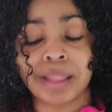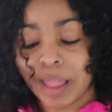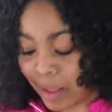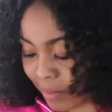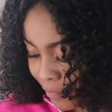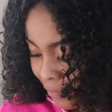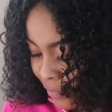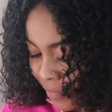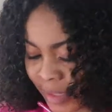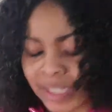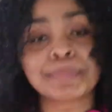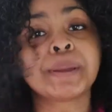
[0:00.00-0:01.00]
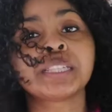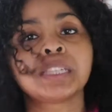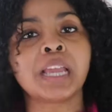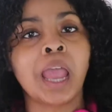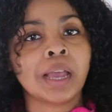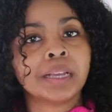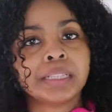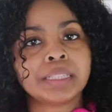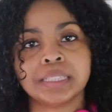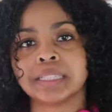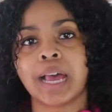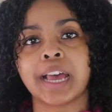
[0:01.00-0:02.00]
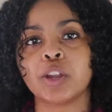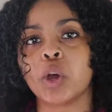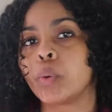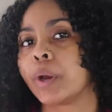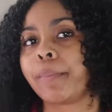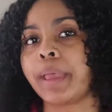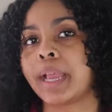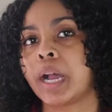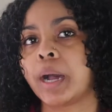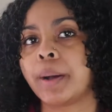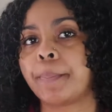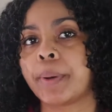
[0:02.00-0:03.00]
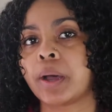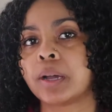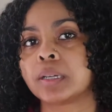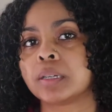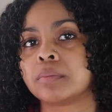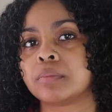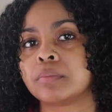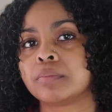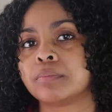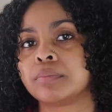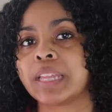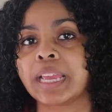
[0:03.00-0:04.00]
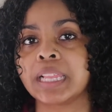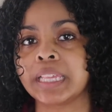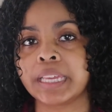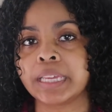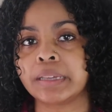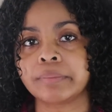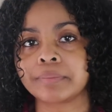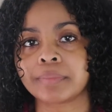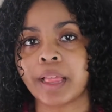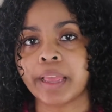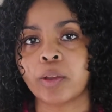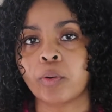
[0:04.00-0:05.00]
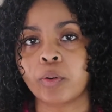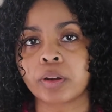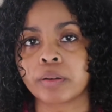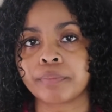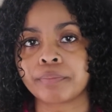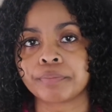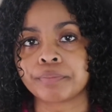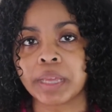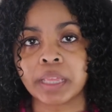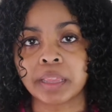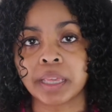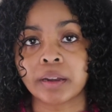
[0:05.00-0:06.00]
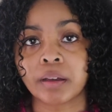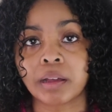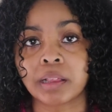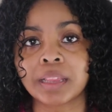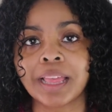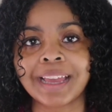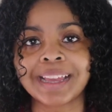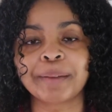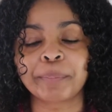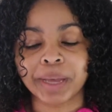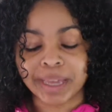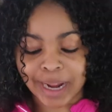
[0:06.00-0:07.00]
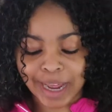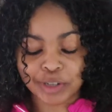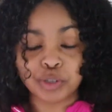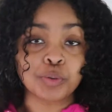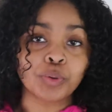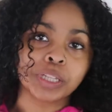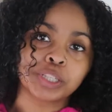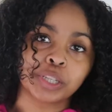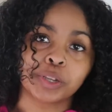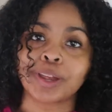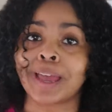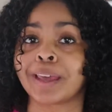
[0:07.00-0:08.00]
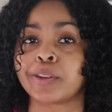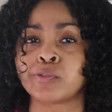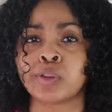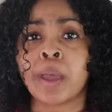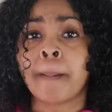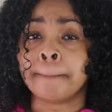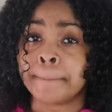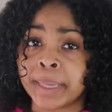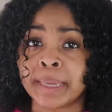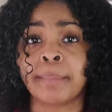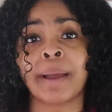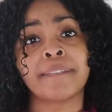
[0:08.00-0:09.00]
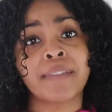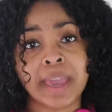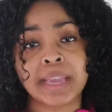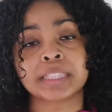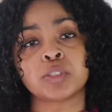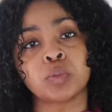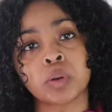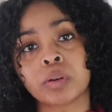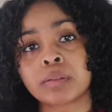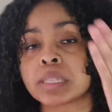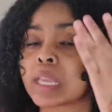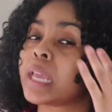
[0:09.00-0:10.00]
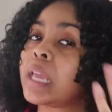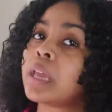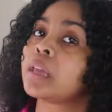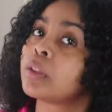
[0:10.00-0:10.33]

Like, especially since I don't wear makeup daily, like, or barely at all. Like, but I do want to learn how to beat my face, you know what I'm saying?